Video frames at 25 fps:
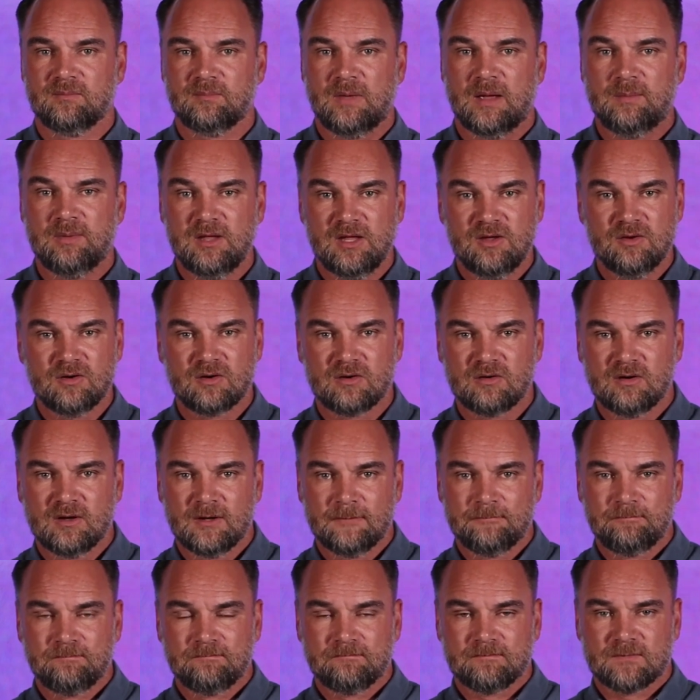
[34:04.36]
Maybe you're
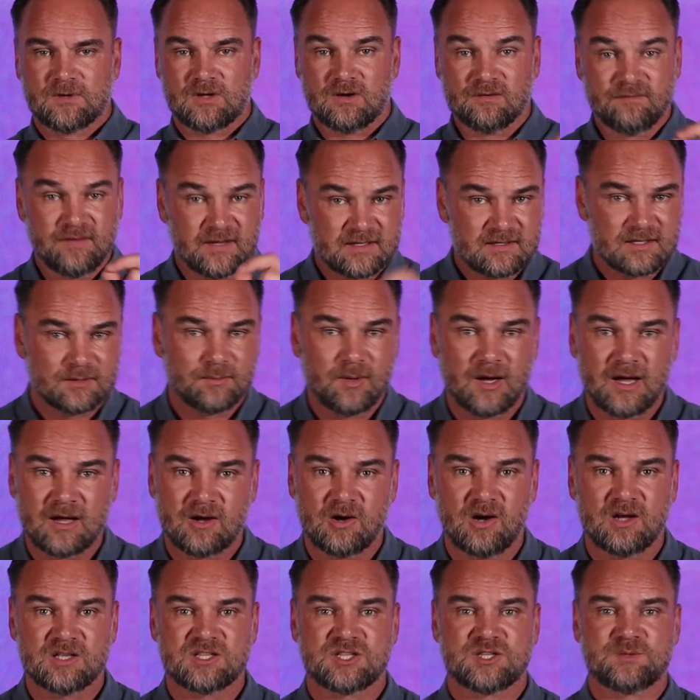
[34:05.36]
convicted by
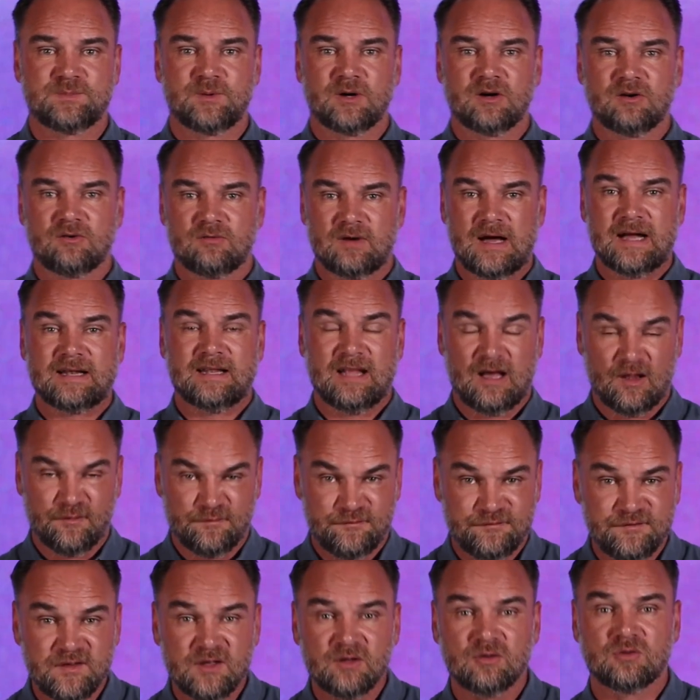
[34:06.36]
God's Spirit right now
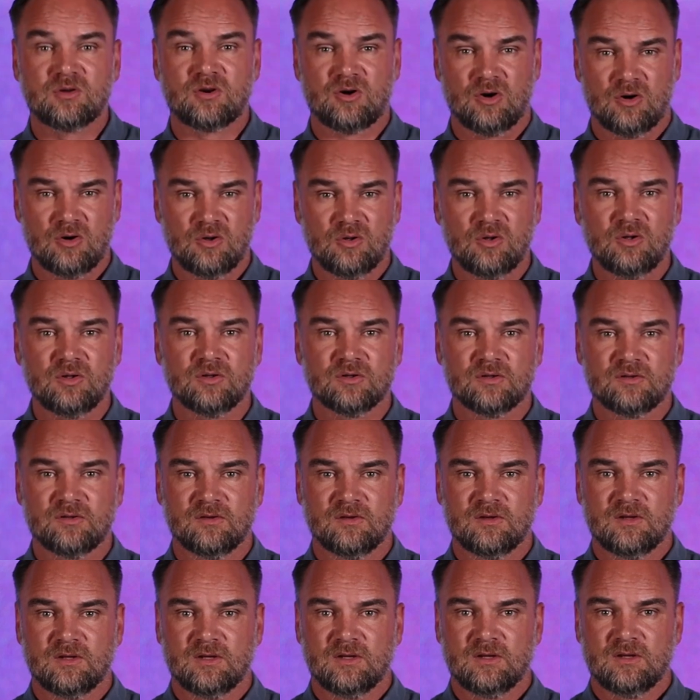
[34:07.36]
and feel
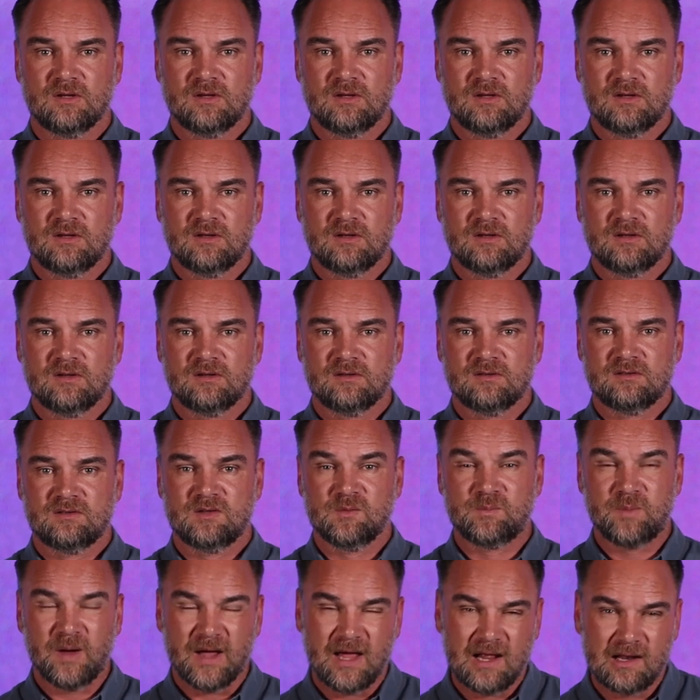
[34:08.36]
called
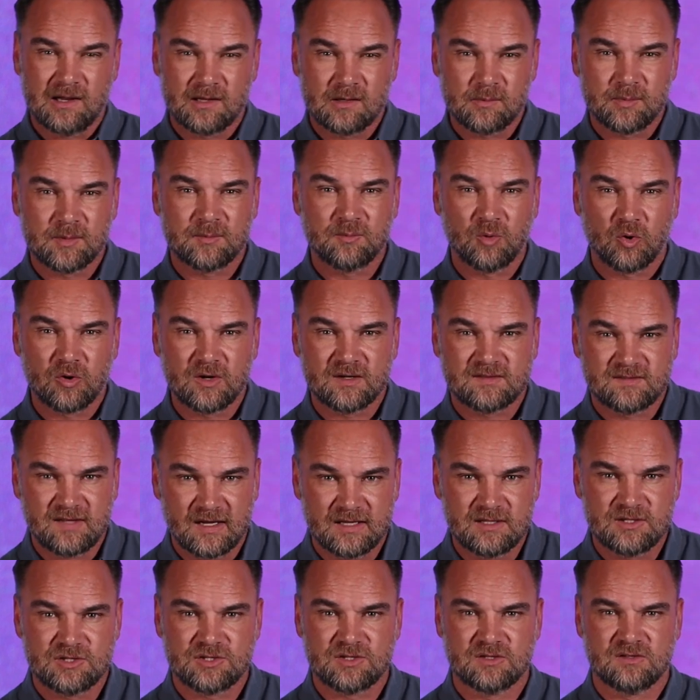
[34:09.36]
to pay a little bit more
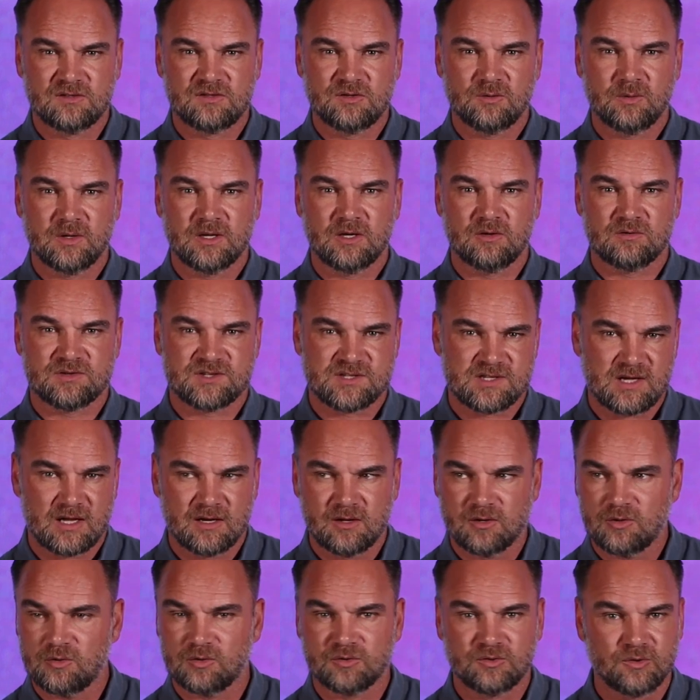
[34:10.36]
attention to when your
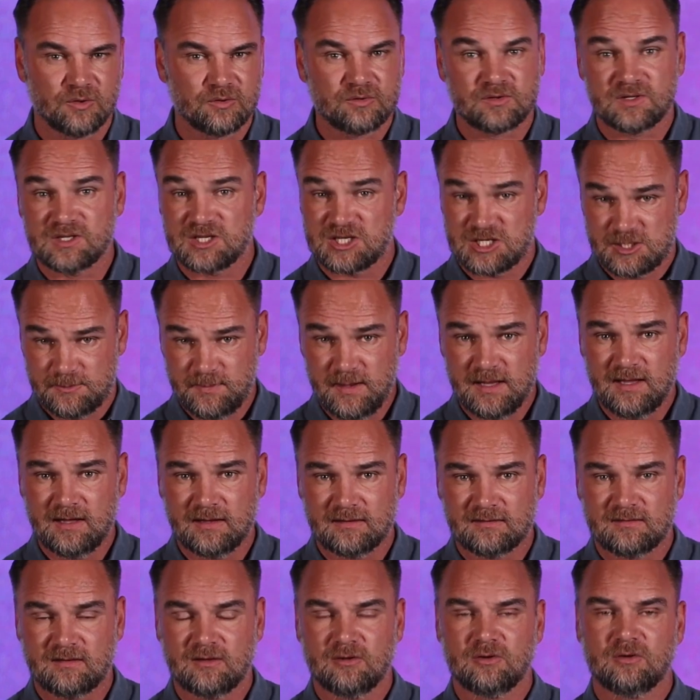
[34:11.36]
son or your daughter is
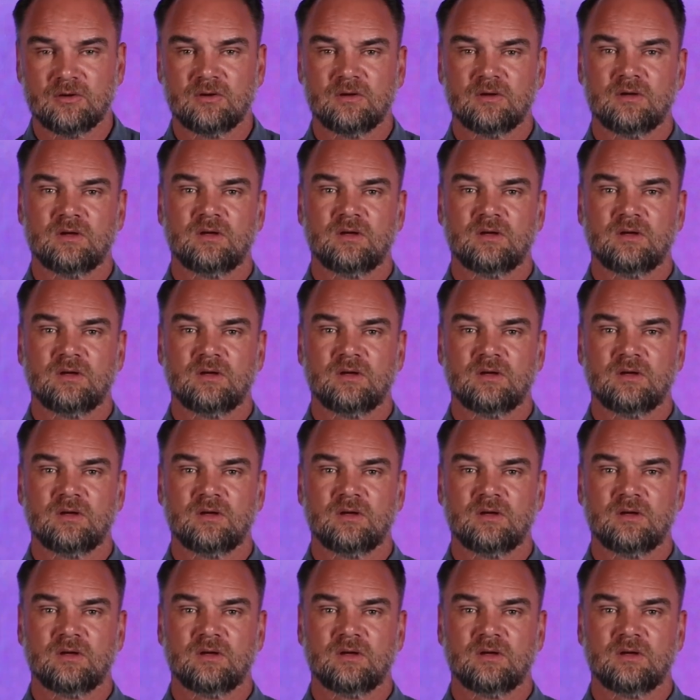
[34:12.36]
speaking to you.